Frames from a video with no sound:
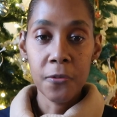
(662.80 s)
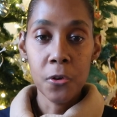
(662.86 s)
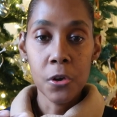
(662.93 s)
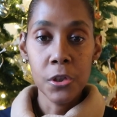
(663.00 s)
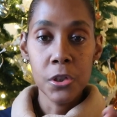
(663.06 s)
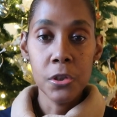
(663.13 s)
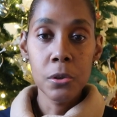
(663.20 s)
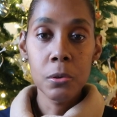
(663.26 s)

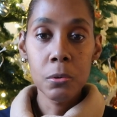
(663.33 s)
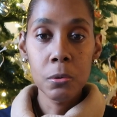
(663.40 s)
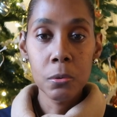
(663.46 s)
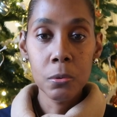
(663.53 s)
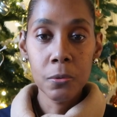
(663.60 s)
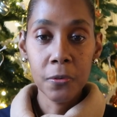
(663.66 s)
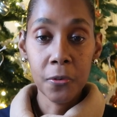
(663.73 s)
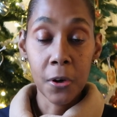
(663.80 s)
for
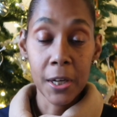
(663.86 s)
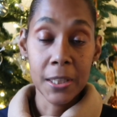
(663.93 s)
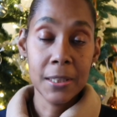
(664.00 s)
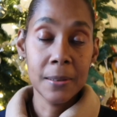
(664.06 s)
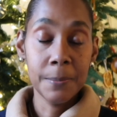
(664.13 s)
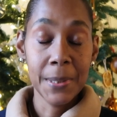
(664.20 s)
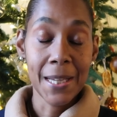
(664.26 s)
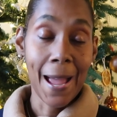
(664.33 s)
you for
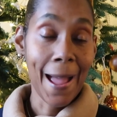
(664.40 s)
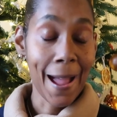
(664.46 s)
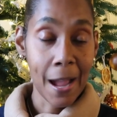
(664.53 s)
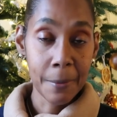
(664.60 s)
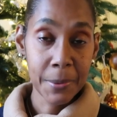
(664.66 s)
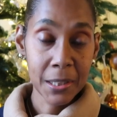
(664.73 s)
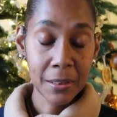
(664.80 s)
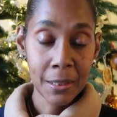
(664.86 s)
it to be a
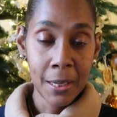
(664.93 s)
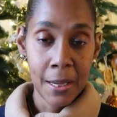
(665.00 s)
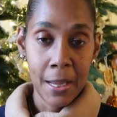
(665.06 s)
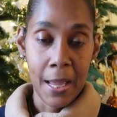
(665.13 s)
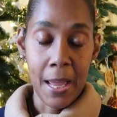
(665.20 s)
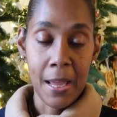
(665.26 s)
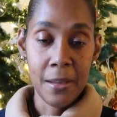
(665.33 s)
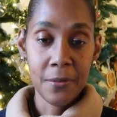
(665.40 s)
habit
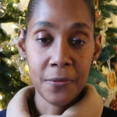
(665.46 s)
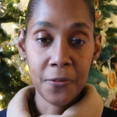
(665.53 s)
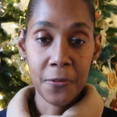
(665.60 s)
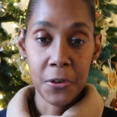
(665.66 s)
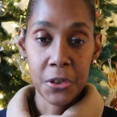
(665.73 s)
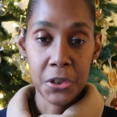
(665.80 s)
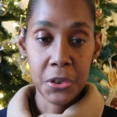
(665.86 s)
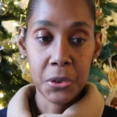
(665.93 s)
and
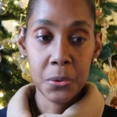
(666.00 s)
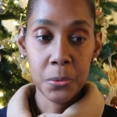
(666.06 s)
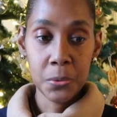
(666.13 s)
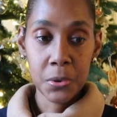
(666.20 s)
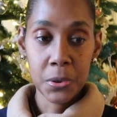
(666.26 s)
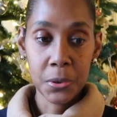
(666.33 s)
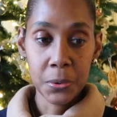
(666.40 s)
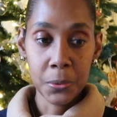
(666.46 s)
for
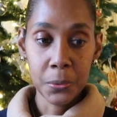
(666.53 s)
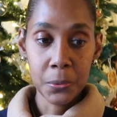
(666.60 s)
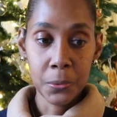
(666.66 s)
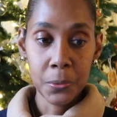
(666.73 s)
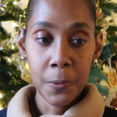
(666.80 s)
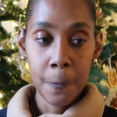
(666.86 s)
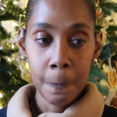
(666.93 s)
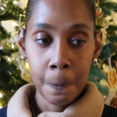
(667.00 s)
you
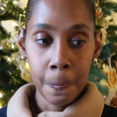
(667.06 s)
to